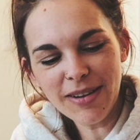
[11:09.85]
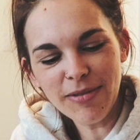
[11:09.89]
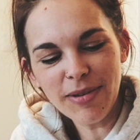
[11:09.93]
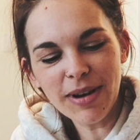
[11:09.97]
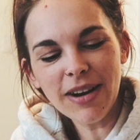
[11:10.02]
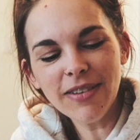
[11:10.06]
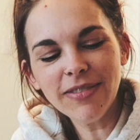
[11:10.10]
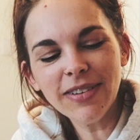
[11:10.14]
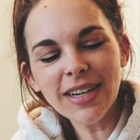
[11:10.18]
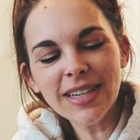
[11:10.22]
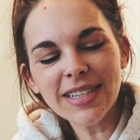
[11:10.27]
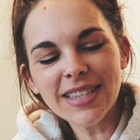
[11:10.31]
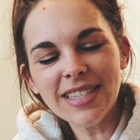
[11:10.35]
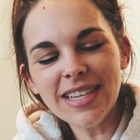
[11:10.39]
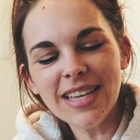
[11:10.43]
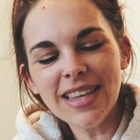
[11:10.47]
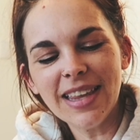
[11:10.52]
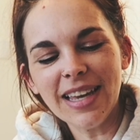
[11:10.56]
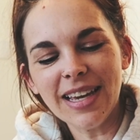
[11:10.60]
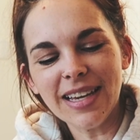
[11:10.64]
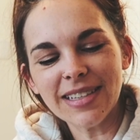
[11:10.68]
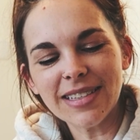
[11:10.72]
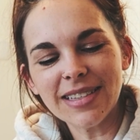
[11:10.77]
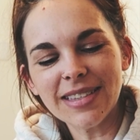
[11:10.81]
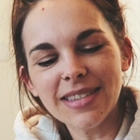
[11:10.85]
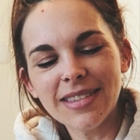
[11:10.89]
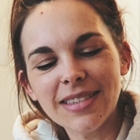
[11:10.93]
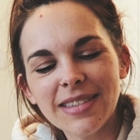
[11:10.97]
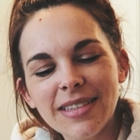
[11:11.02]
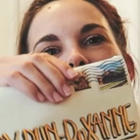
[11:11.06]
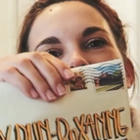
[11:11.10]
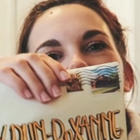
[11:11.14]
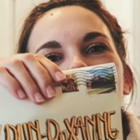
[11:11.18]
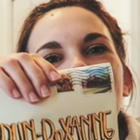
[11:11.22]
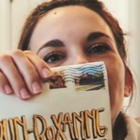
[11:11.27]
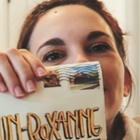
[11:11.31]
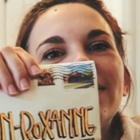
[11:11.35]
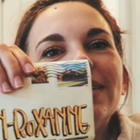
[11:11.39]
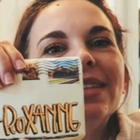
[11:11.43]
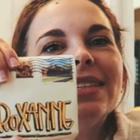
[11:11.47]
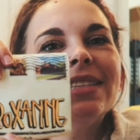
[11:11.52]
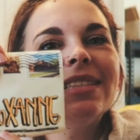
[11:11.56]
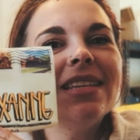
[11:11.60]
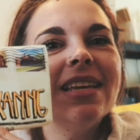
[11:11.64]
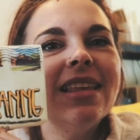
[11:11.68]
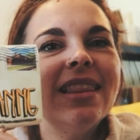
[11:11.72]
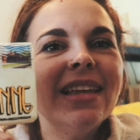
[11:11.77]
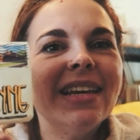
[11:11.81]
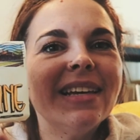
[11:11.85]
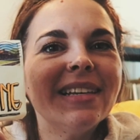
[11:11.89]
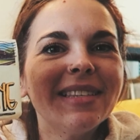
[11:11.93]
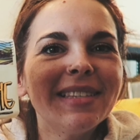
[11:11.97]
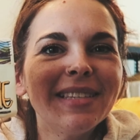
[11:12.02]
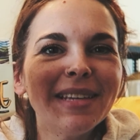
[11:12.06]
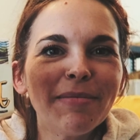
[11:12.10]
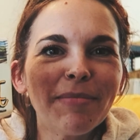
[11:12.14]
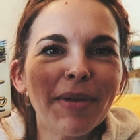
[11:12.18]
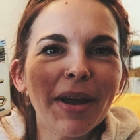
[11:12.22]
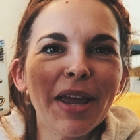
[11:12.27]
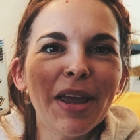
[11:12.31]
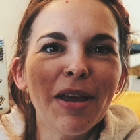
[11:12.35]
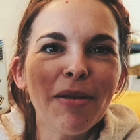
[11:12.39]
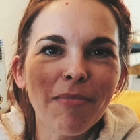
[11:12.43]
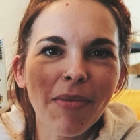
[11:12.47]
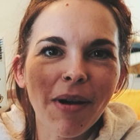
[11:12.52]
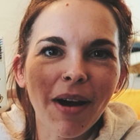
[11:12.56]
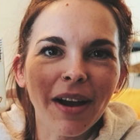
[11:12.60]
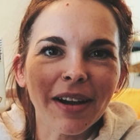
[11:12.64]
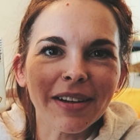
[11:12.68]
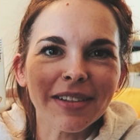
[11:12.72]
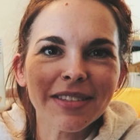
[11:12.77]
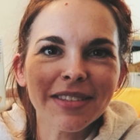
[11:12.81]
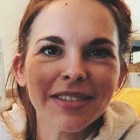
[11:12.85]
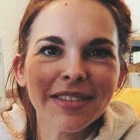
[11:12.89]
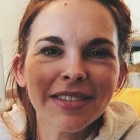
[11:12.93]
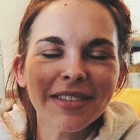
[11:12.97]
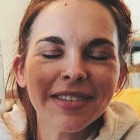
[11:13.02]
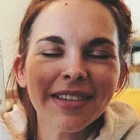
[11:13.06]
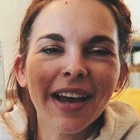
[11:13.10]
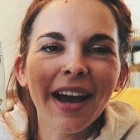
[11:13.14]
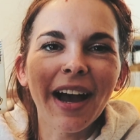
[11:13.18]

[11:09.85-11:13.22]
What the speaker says: whenever I see this in my inbox,